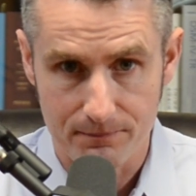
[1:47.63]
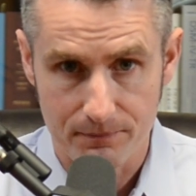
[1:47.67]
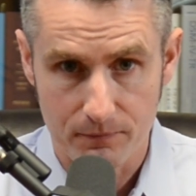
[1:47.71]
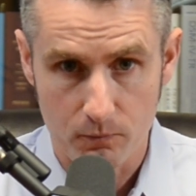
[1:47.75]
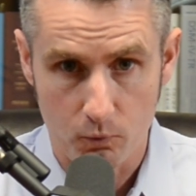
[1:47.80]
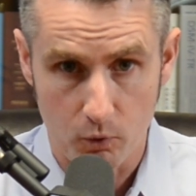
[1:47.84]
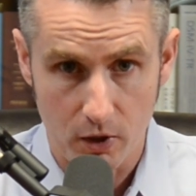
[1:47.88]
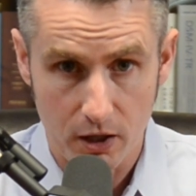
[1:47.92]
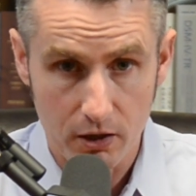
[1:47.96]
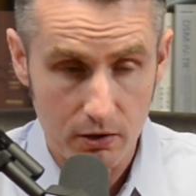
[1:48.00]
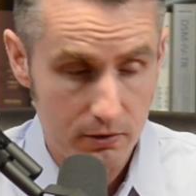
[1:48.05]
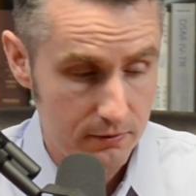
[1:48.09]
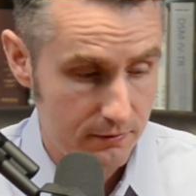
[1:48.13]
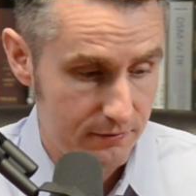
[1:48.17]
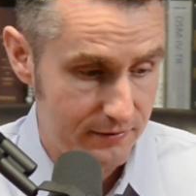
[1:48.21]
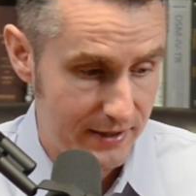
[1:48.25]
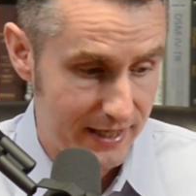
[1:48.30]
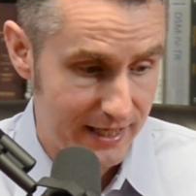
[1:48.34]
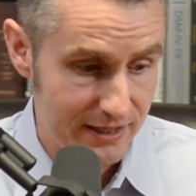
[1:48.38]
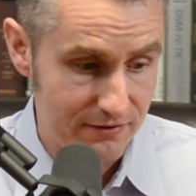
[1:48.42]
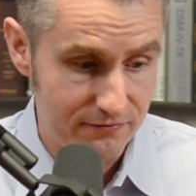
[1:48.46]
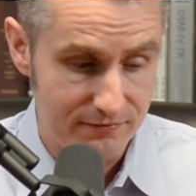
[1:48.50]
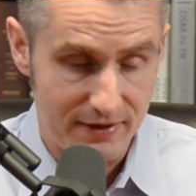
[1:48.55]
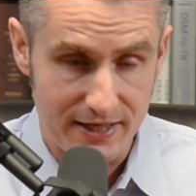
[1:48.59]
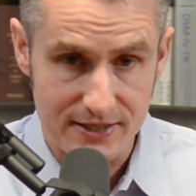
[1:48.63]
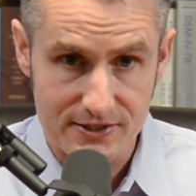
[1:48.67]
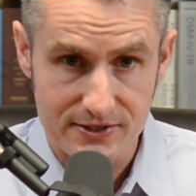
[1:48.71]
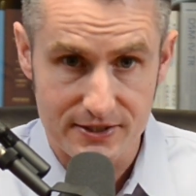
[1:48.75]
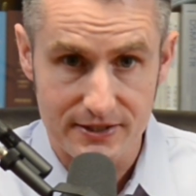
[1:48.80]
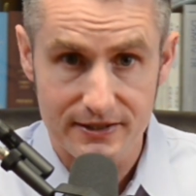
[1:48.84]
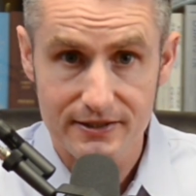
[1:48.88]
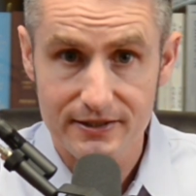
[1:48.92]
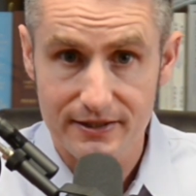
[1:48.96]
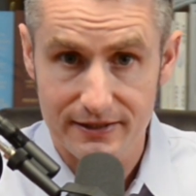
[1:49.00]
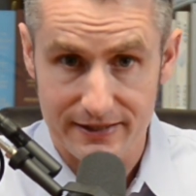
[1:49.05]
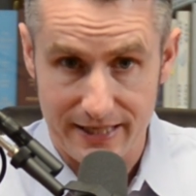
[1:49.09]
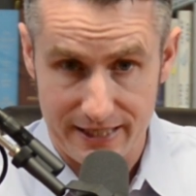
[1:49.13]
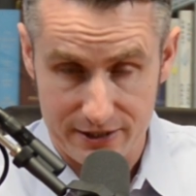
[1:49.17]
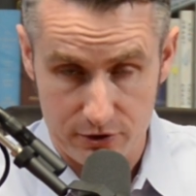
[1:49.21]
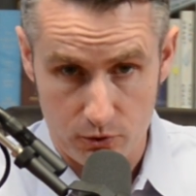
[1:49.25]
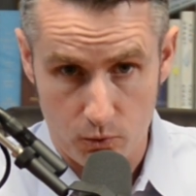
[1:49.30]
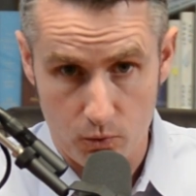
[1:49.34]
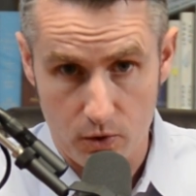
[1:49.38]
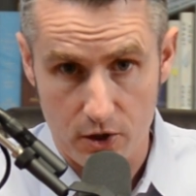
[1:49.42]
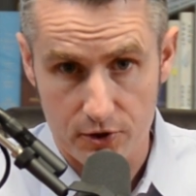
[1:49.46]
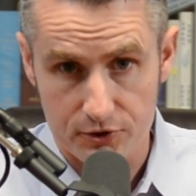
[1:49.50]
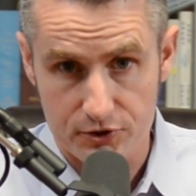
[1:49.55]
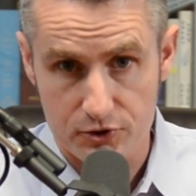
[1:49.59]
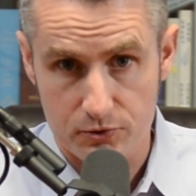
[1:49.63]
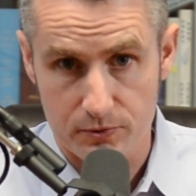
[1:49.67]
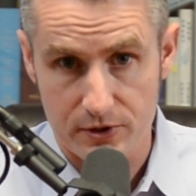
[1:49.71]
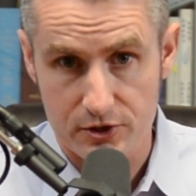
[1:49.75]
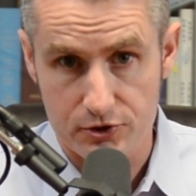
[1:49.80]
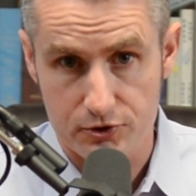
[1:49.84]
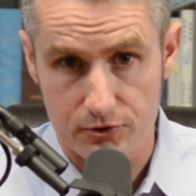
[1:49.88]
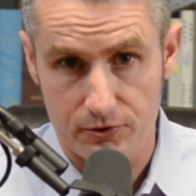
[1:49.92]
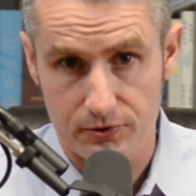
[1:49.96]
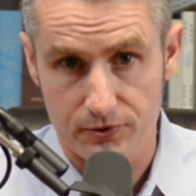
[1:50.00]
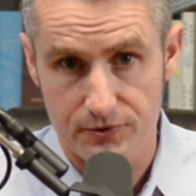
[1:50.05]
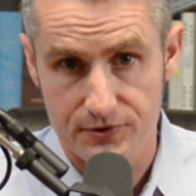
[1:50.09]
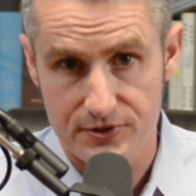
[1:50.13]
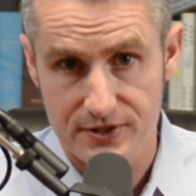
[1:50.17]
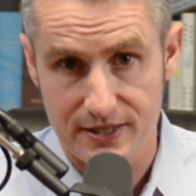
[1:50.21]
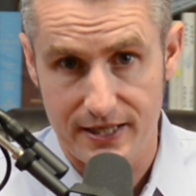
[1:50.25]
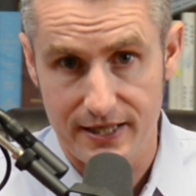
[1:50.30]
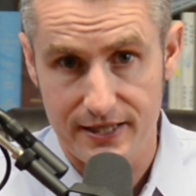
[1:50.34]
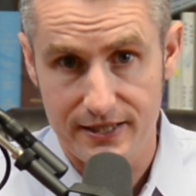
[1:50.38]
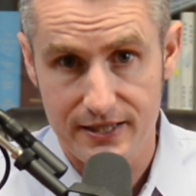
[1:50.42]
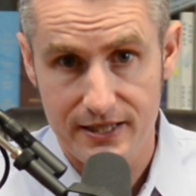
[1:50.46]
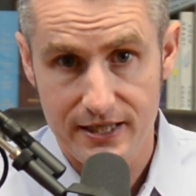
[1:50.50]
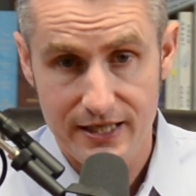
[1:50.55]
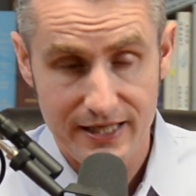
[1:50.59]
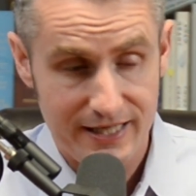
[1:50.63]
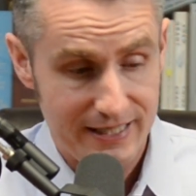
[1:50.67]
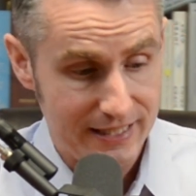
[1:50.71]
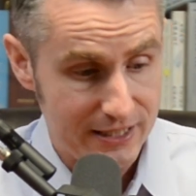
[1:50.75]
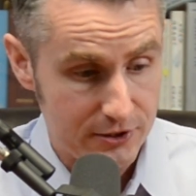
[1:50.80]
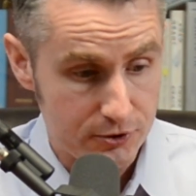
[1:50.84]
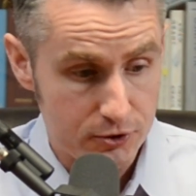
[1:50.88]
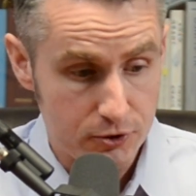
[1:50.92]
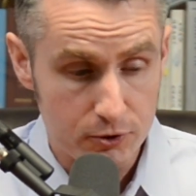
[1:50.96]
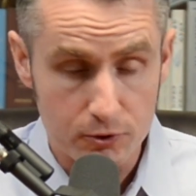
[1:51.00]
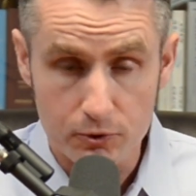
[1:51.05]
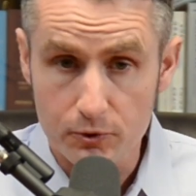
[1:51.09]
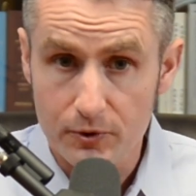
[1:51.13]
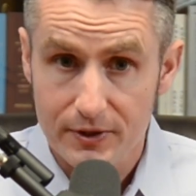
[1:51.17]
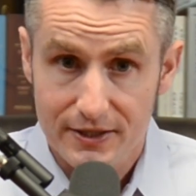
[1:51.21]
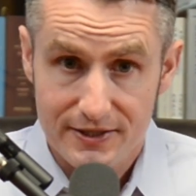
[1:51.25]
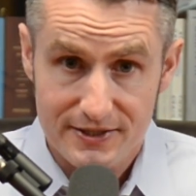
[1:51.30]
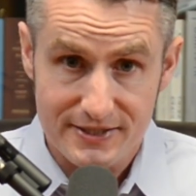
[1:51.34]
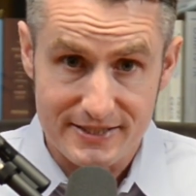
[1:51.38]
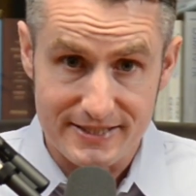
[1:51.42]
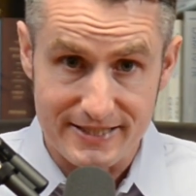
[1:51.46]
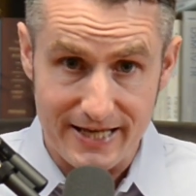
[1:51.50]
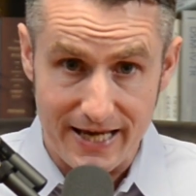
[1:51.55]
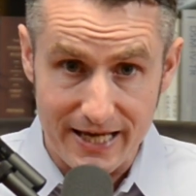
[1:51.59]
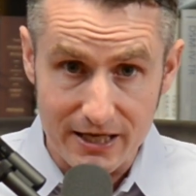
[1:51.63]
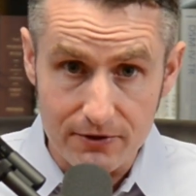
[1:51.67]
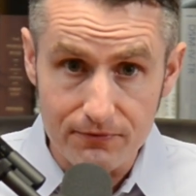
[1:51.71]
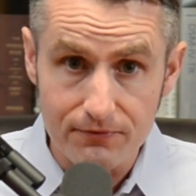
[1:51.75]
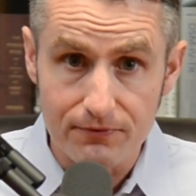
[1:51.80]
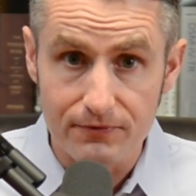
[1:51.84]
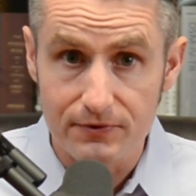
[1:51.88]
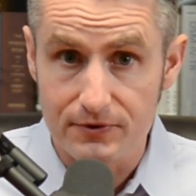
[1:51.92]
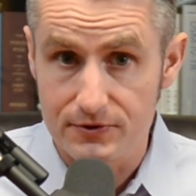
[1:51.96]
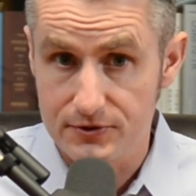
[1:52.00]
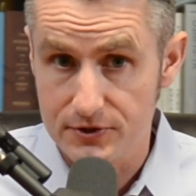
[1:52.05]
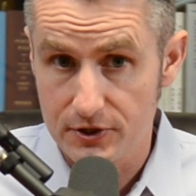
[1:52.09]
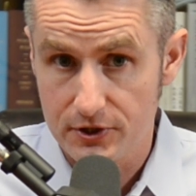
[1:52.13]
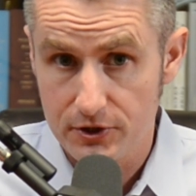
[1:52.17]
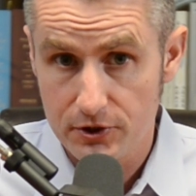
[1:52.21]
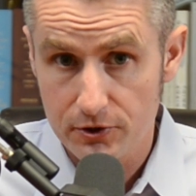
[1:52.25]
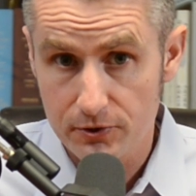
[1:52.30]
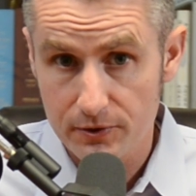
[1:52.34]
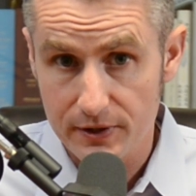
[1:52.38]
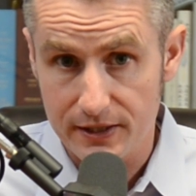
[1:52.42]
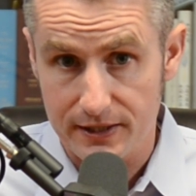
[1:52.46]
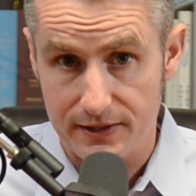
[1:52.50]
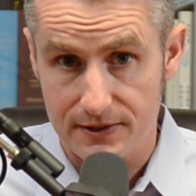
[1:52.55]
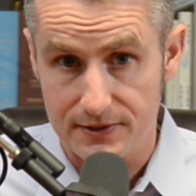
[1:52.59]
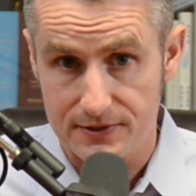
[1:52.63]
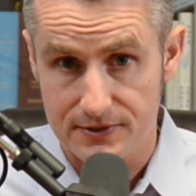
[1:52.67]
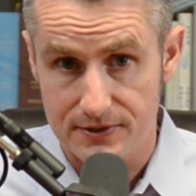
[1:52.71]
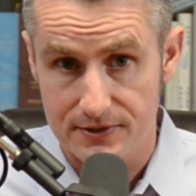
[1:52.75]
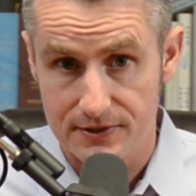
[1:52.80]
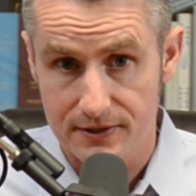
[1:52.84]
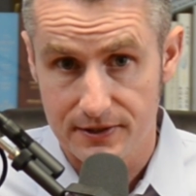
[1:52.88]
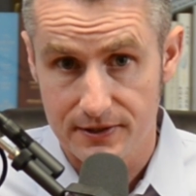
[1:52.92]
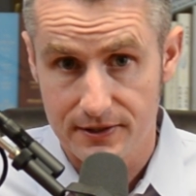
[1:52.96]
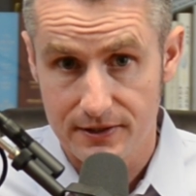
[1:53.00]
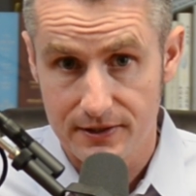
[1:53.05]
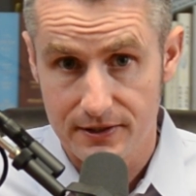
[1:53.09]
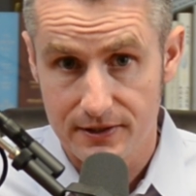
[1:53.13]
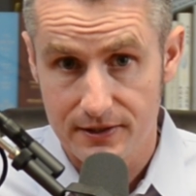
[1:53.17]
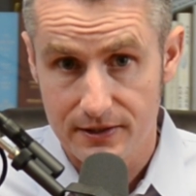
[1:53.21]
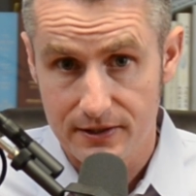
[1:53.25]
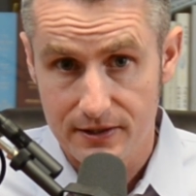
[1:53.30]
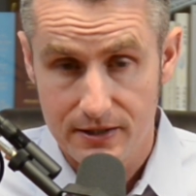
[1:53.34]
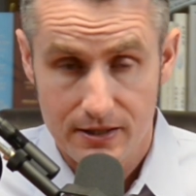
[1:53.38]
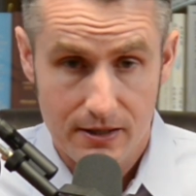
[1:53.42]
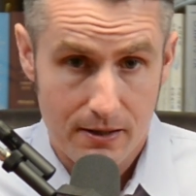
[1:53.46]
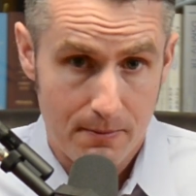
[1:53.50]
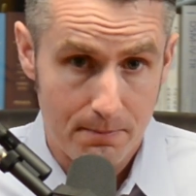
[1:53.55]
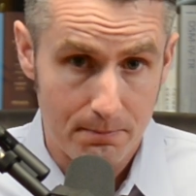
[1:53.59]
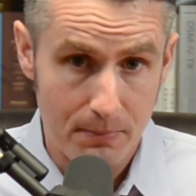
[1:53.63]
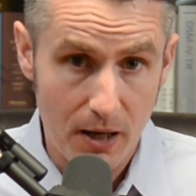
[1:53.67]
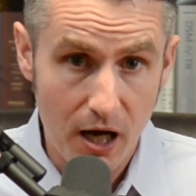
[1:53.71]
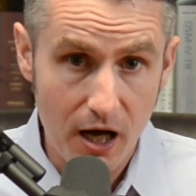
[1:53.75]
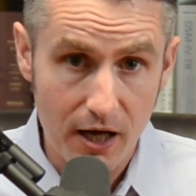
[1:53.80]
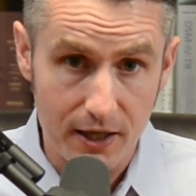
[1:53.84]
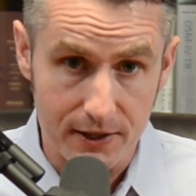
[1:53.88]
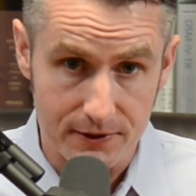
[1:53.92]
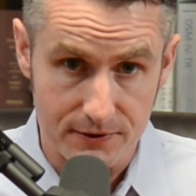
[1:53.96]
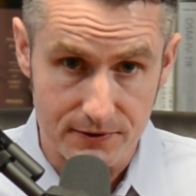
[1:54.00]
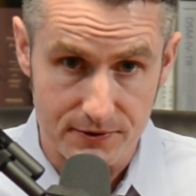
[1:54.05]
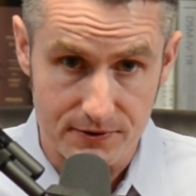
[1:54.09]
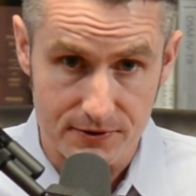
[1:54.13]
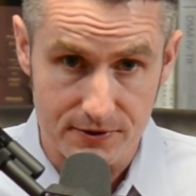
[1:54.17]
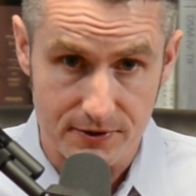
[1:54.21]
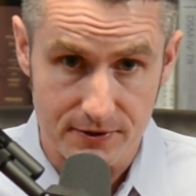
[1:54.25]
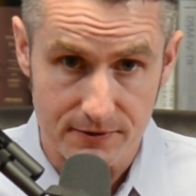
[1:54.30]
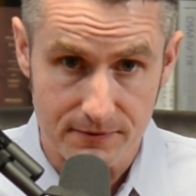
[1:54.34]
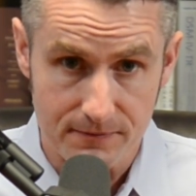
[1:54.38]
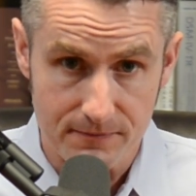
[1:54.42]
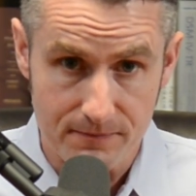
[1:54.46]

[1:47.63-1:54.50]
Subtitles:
Well, they invested, like the Wall Street Journal said, into safe securities, bonds.